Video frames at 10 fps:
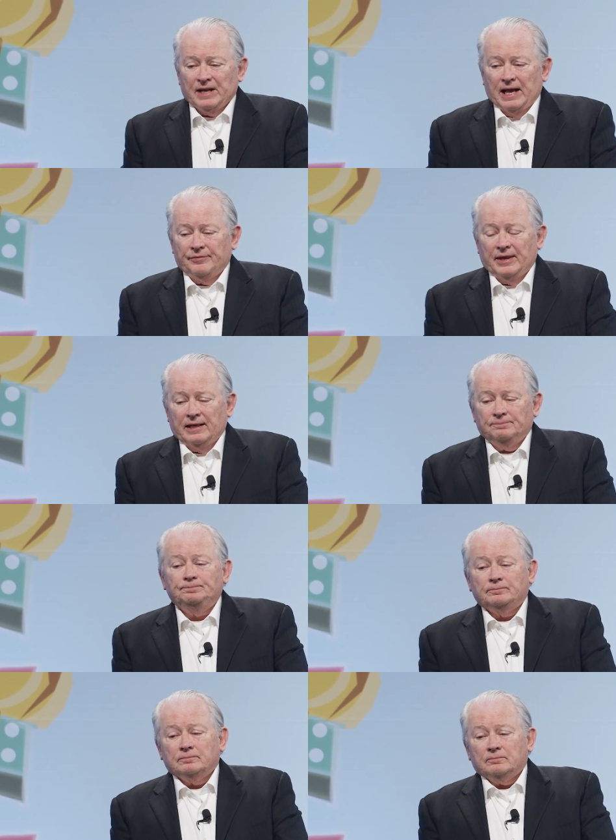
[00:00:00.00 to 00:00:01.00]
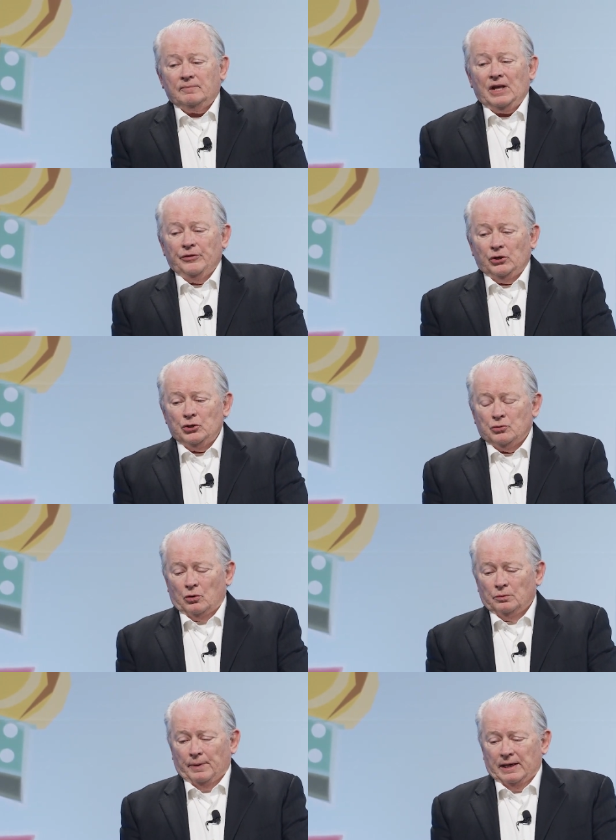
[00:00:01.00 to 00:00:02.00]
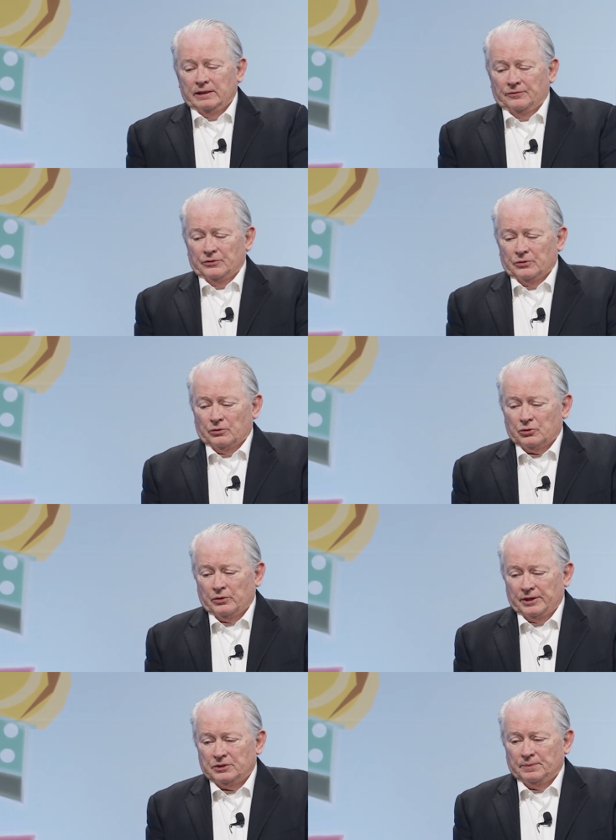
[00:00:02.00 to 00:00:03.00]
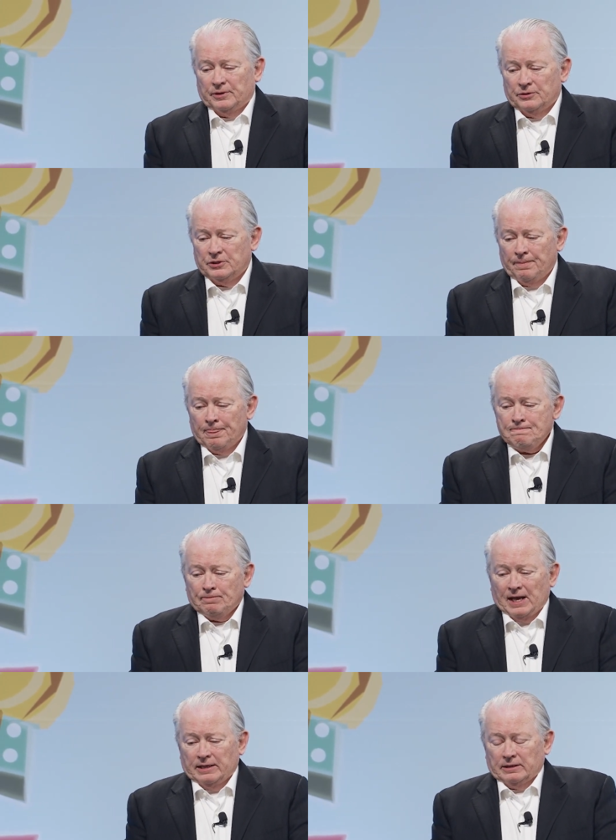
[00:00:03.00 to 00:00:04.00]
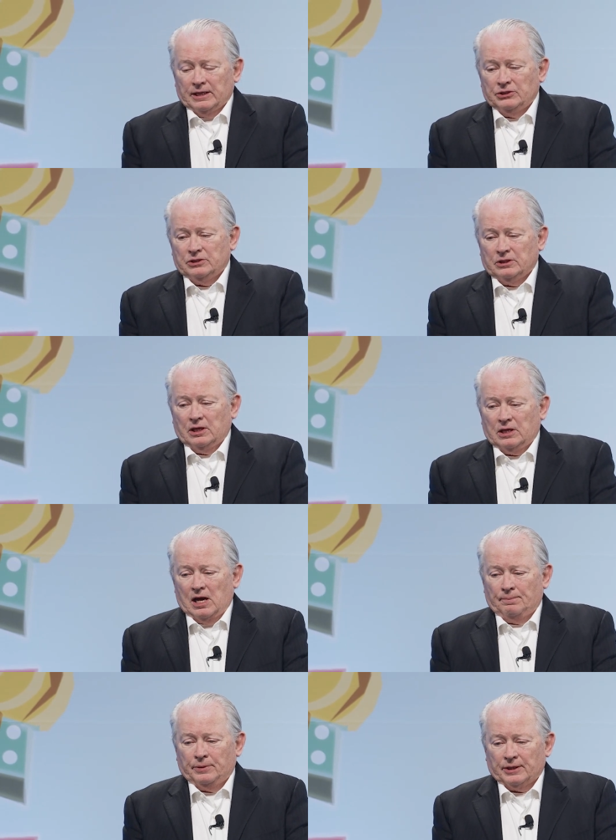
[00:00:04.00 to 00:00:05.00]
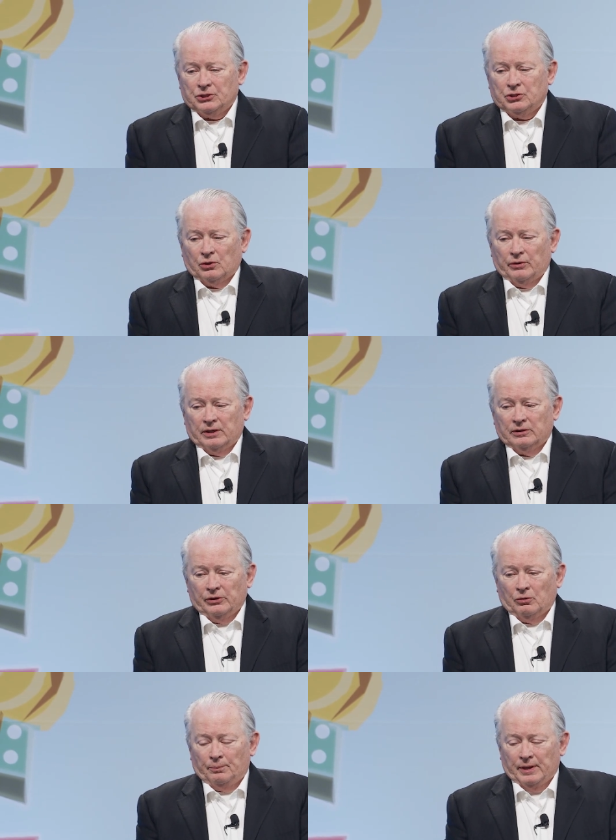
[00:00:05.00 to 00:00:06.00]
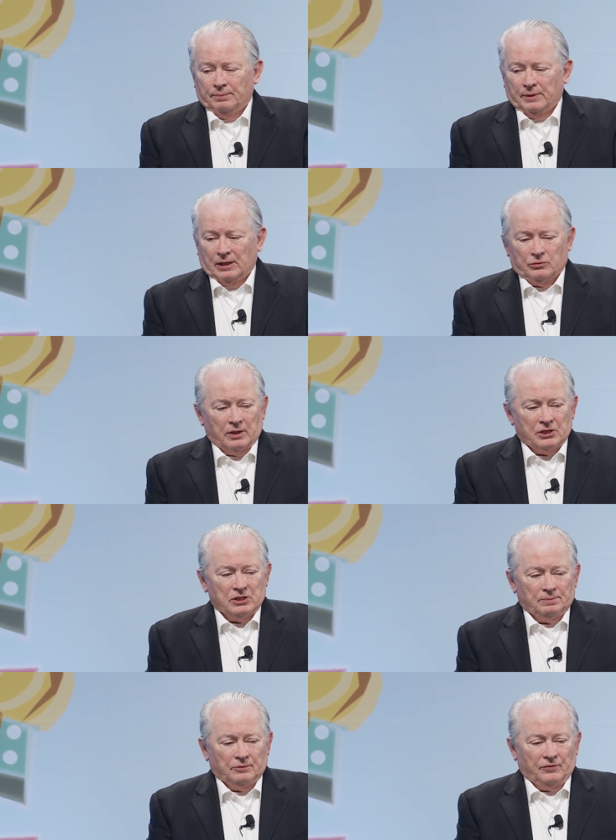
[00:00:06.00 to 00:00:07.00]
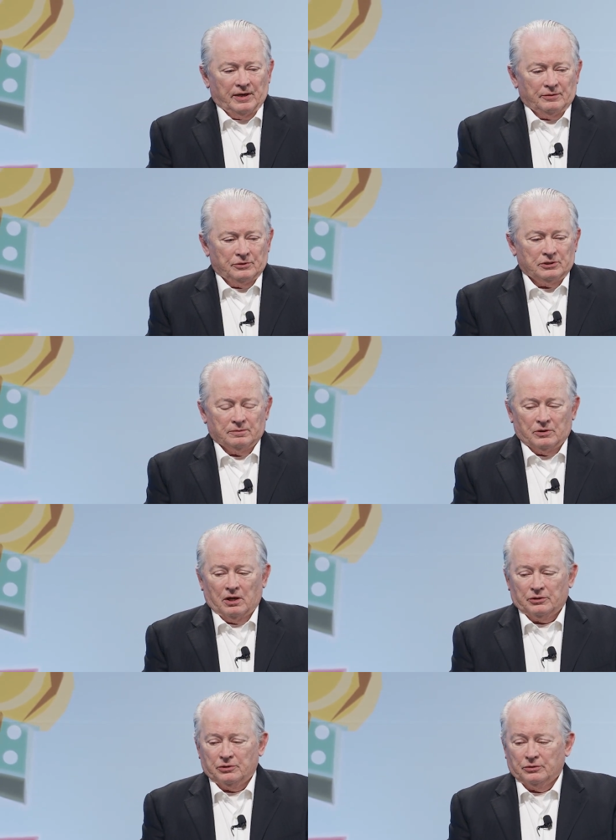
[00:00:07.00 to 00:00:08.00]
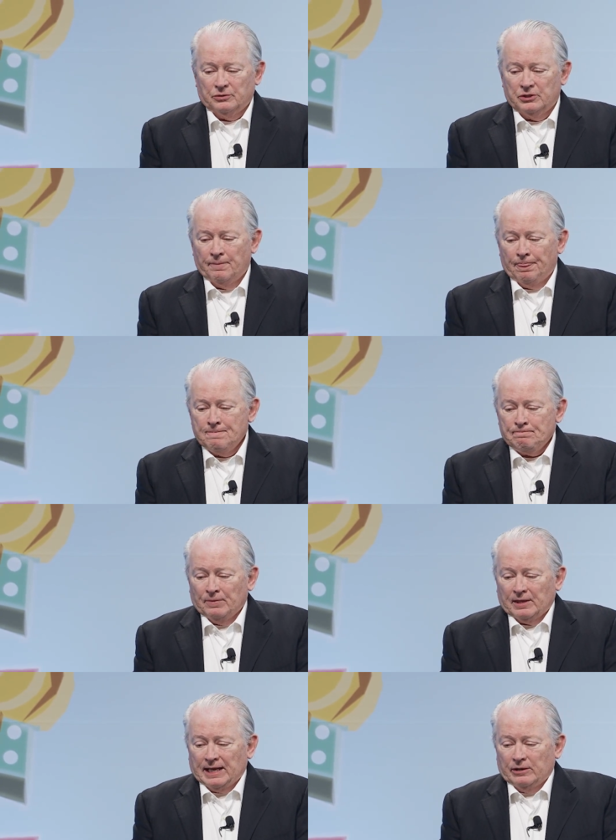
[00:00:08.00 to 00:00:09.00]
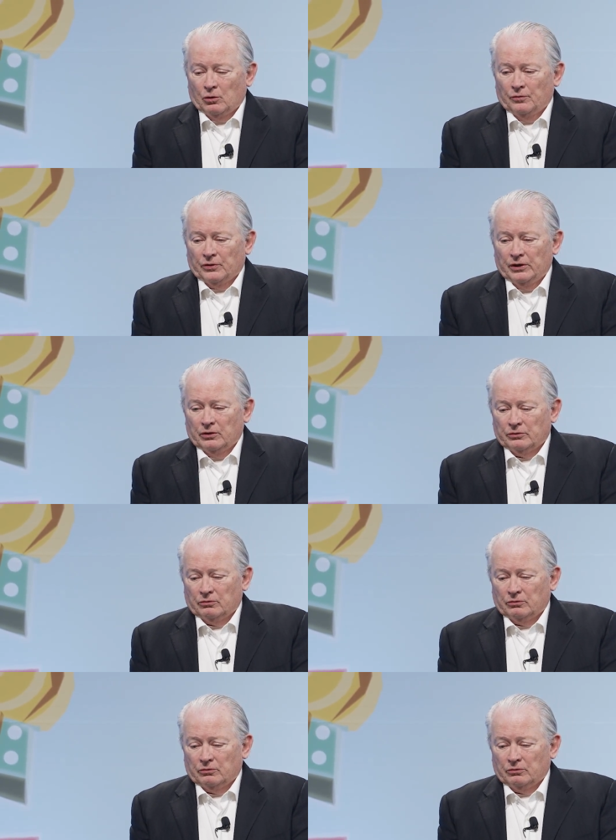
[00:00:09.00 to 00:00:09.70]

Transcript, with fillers: and that they're controlled by different neurotransmitters. And it's a complex story a little bit, but I'll try to simplify it with some cartoons. And over here on the